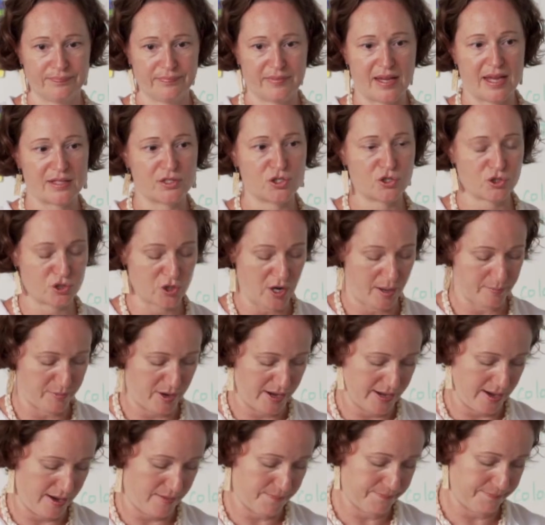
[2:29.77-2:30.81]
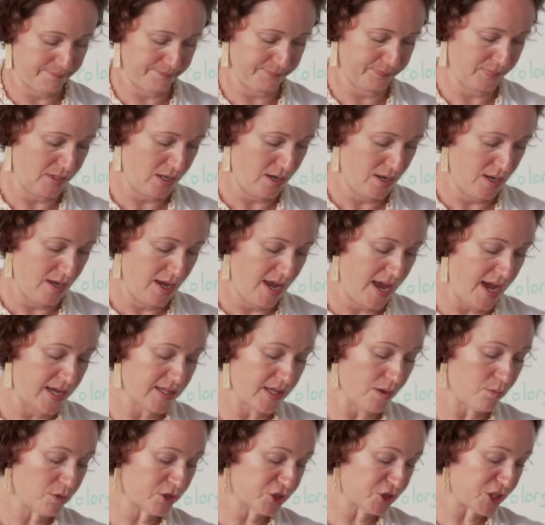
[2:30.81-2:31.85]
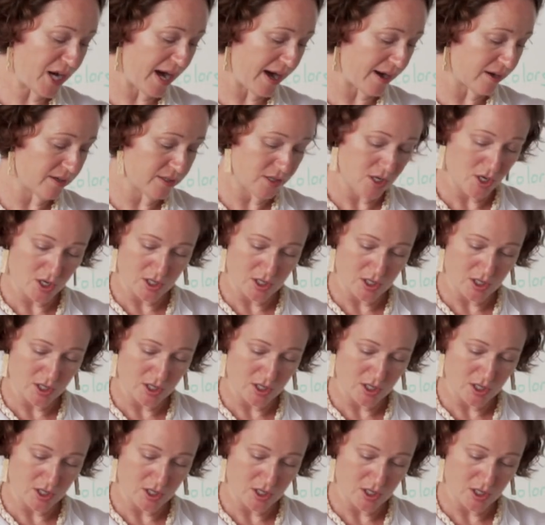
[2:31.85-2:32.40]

That's your job right now. And then we'll share.